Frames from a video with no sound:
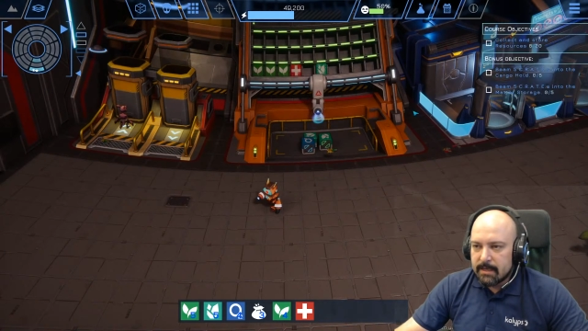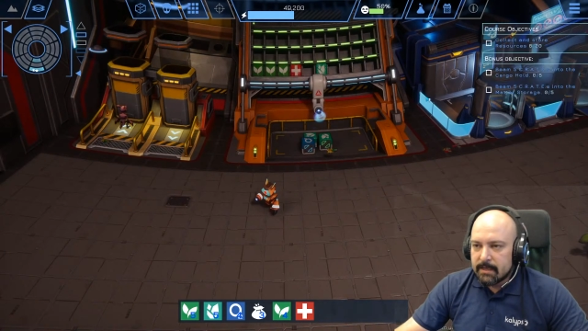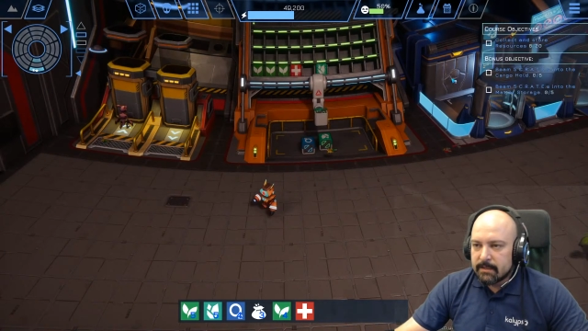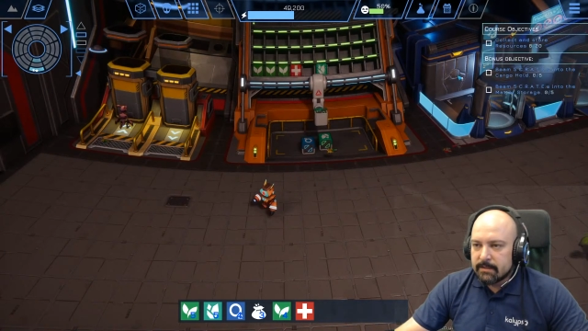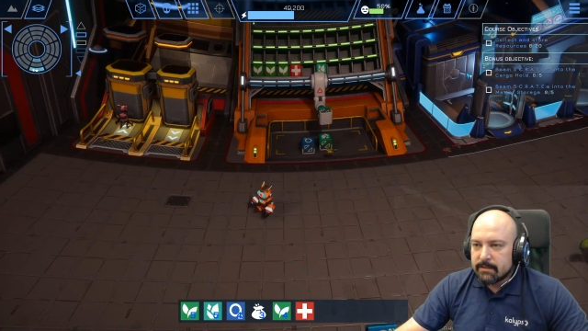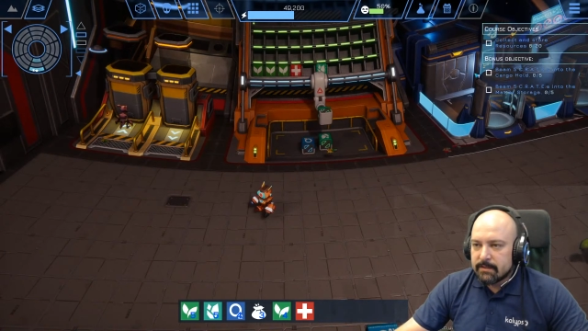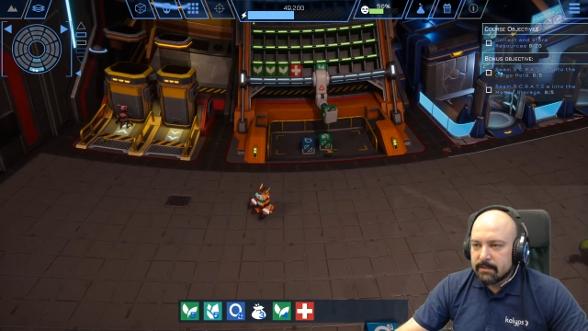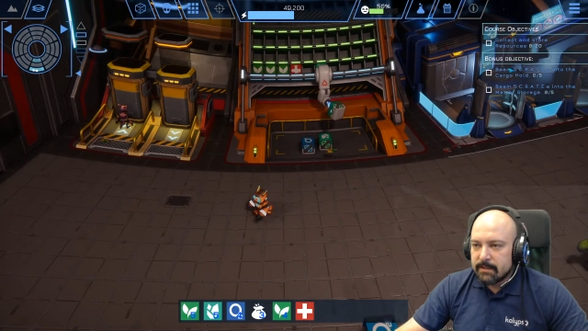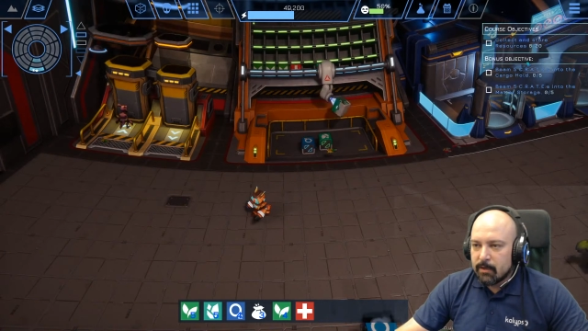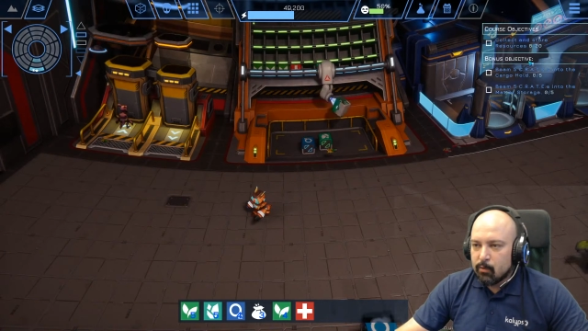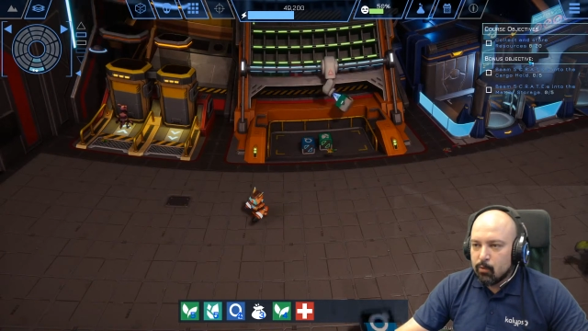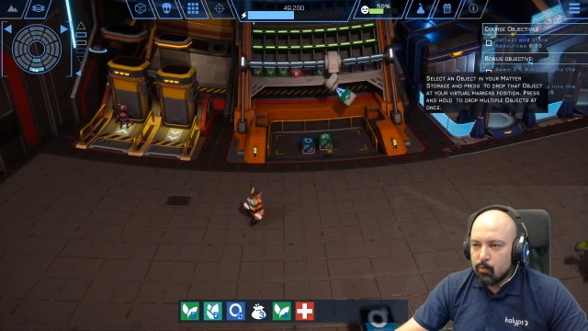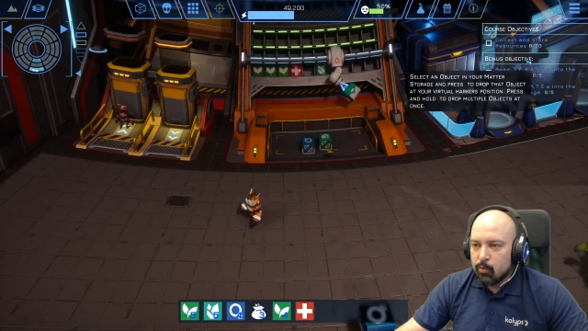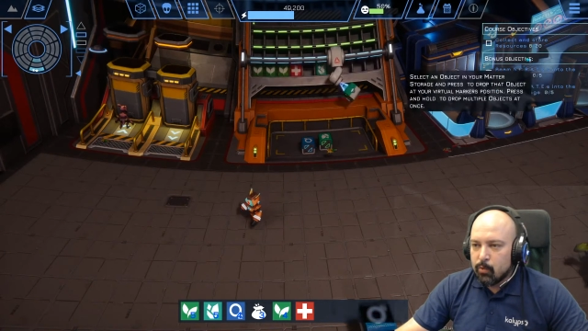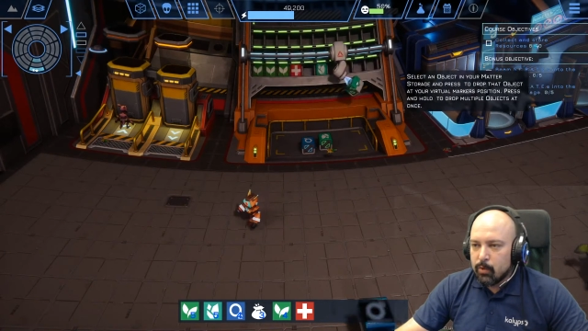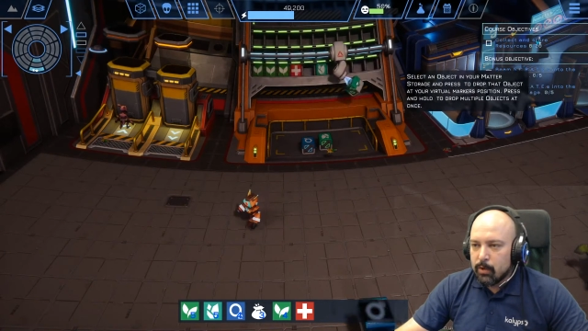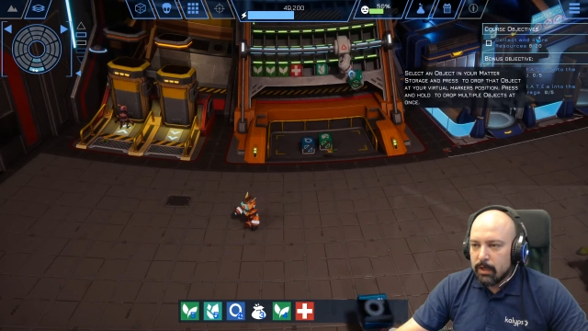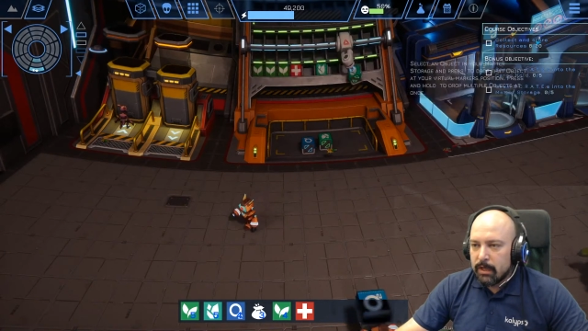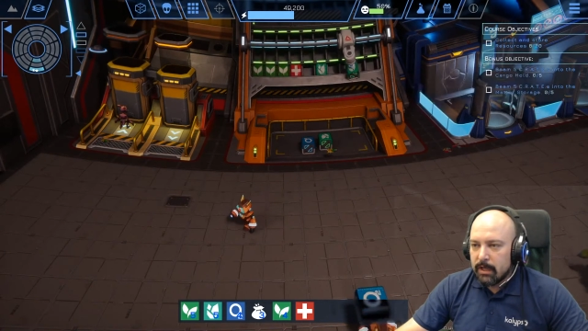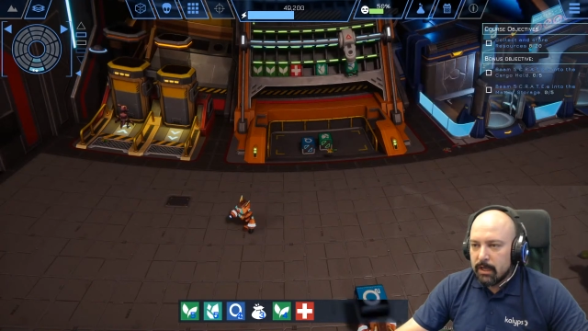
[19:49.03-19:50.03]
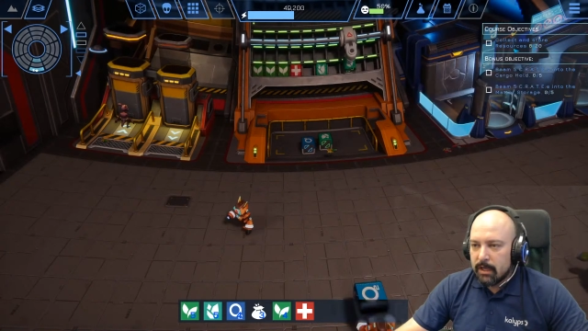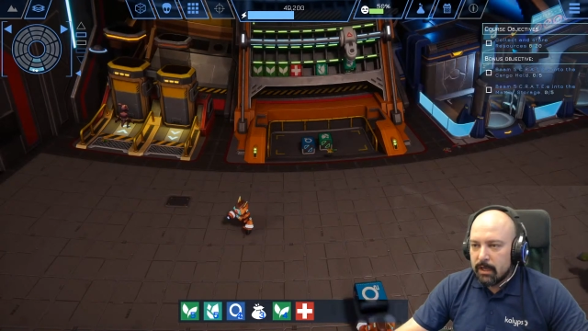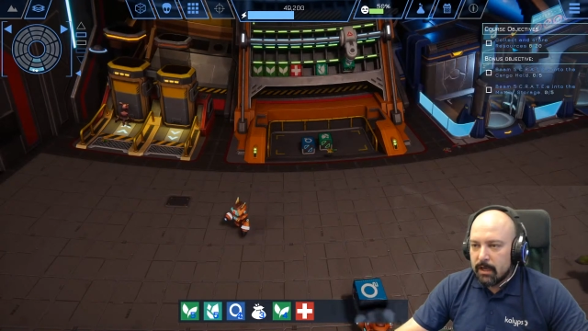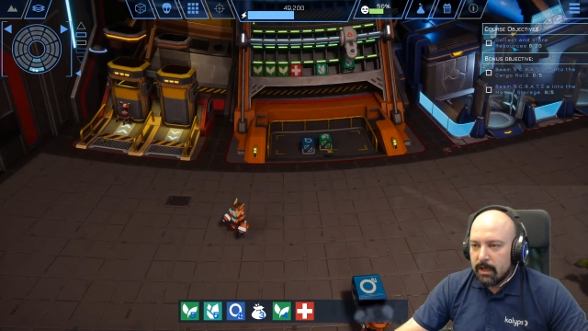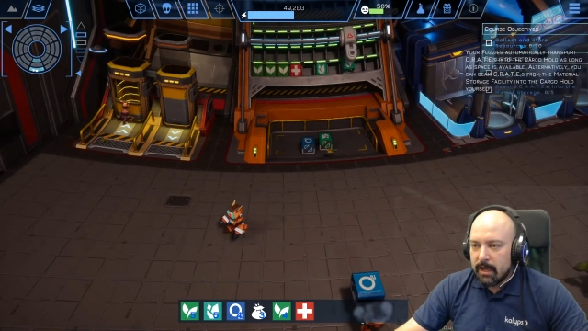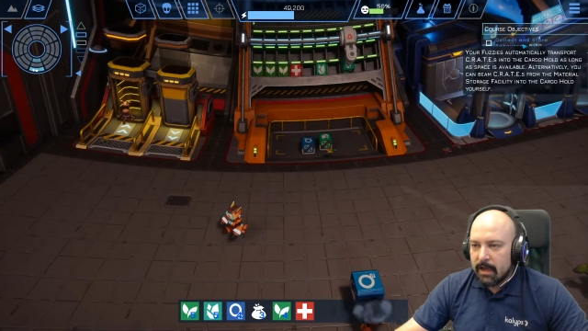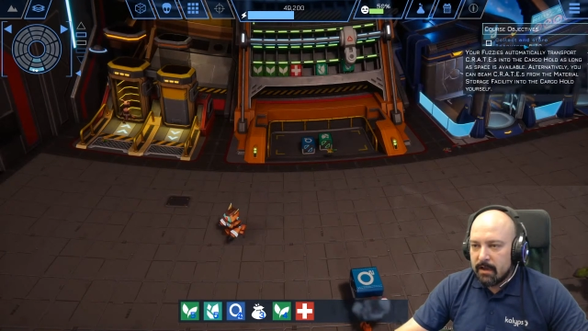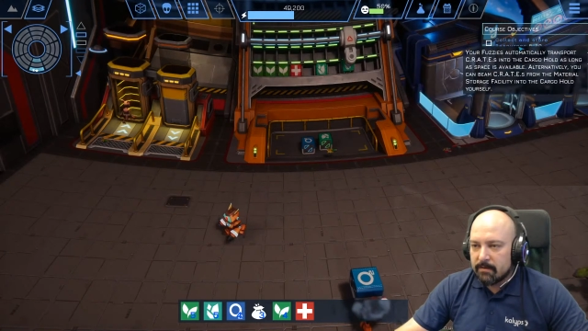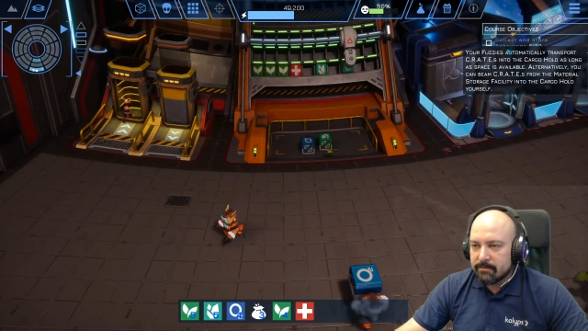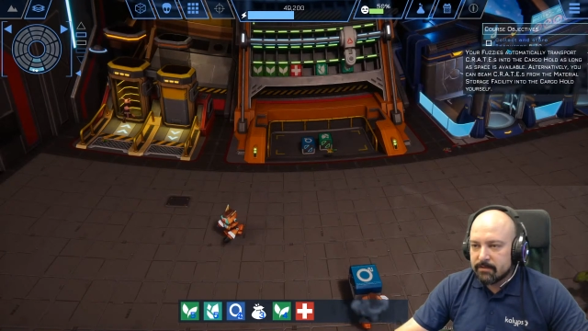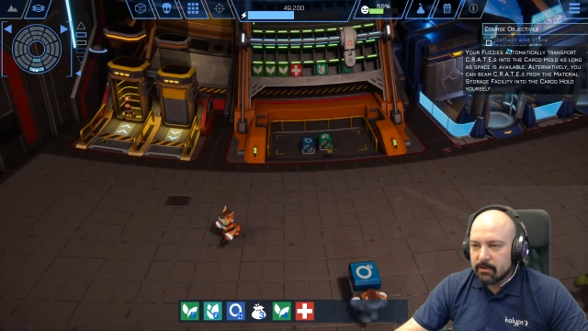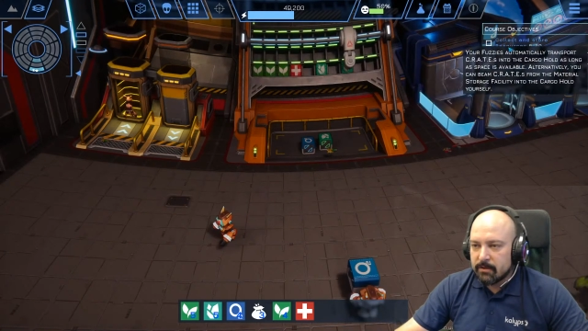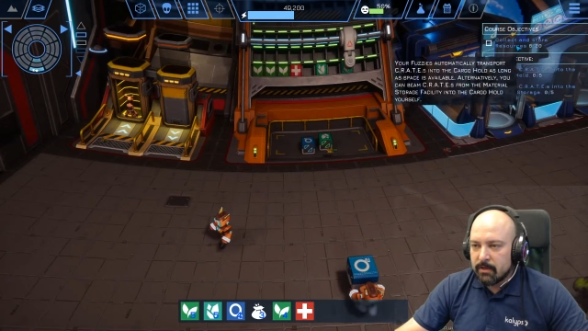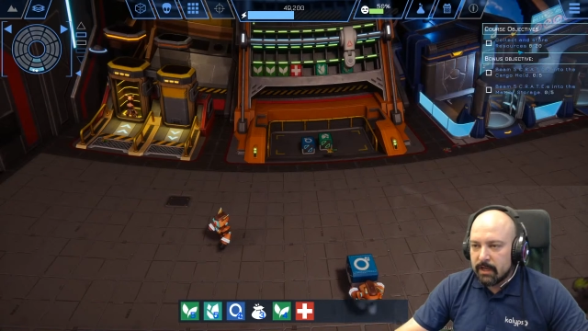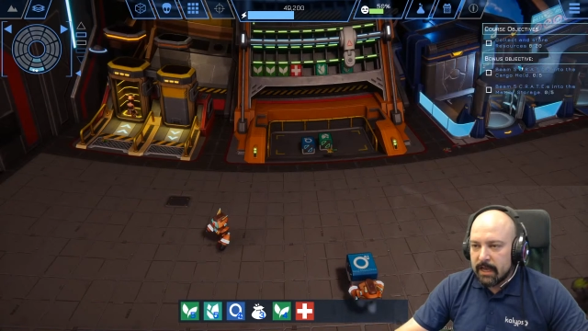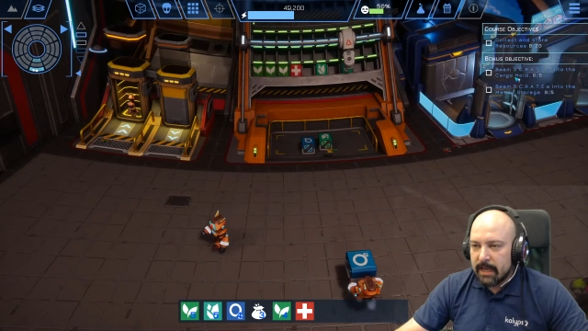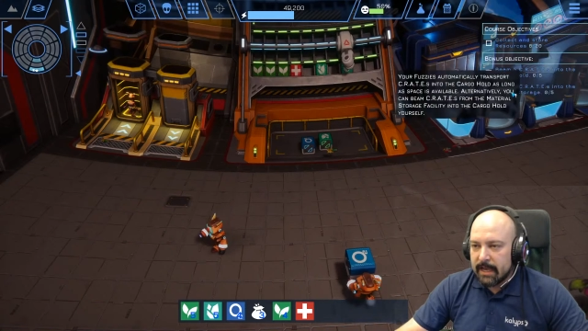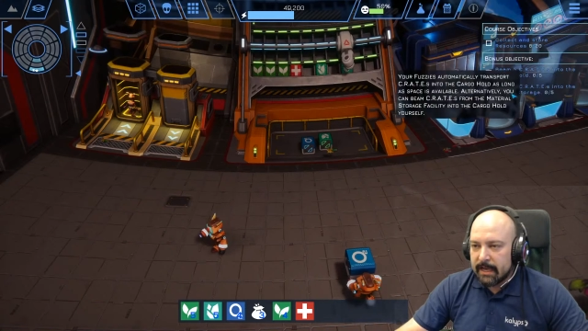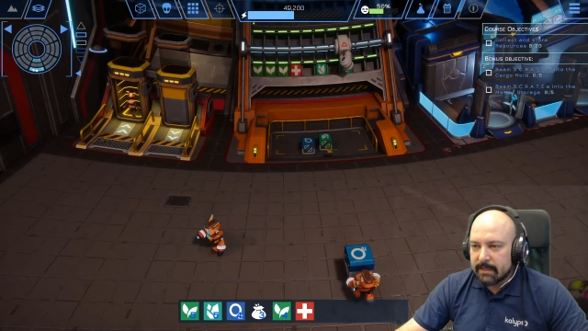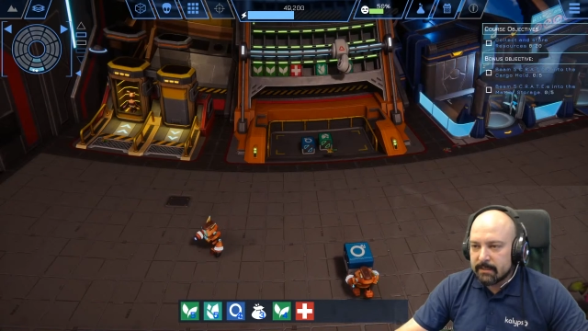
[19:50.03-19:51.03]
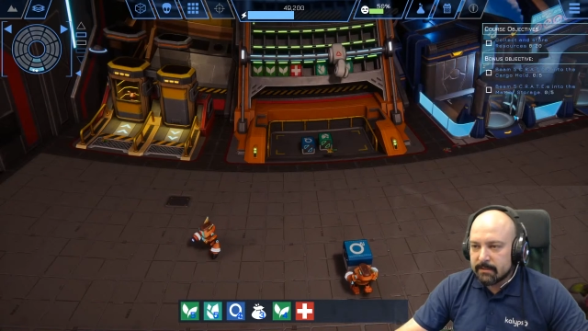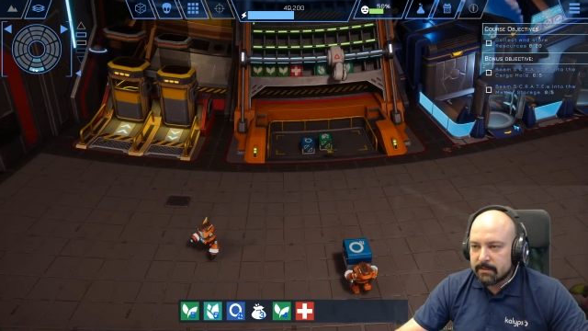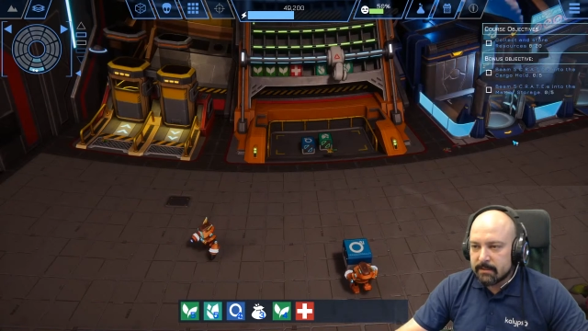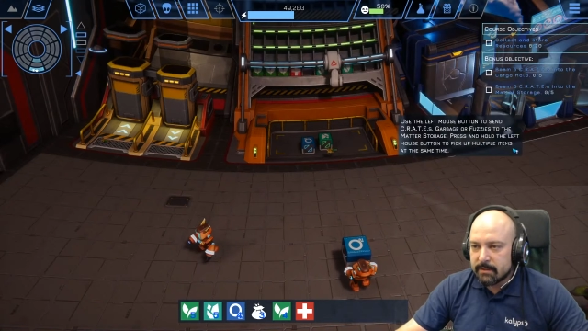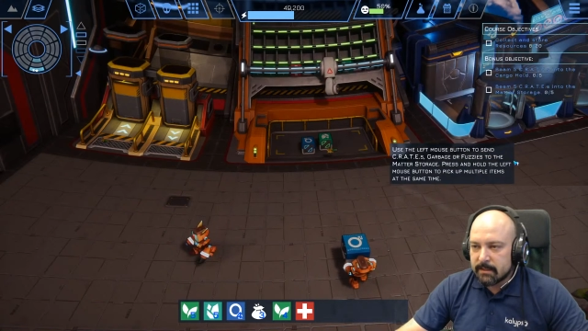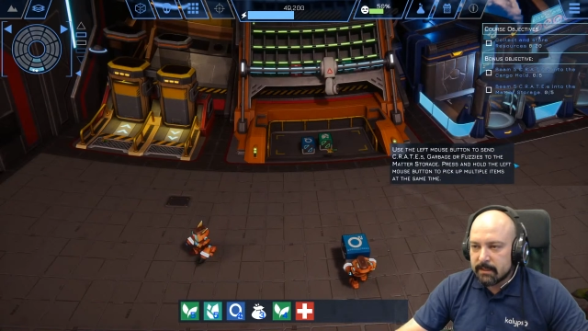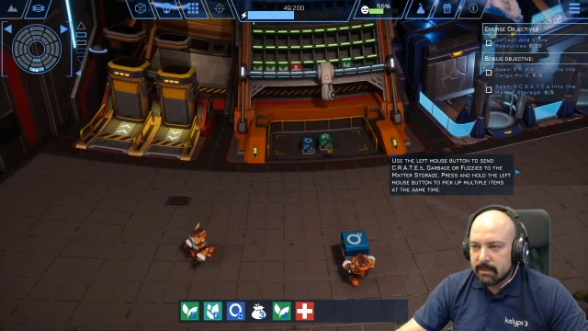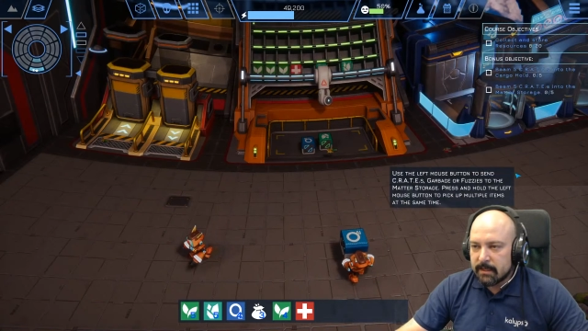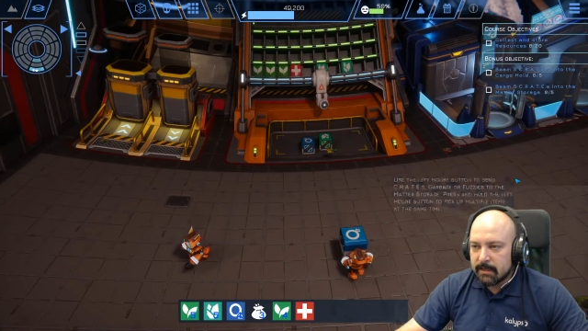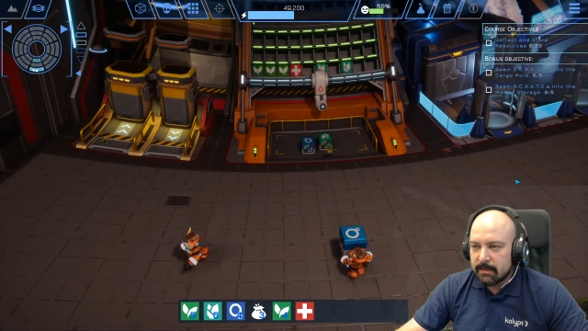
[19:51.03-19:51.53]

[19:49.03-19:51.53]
So we have to collect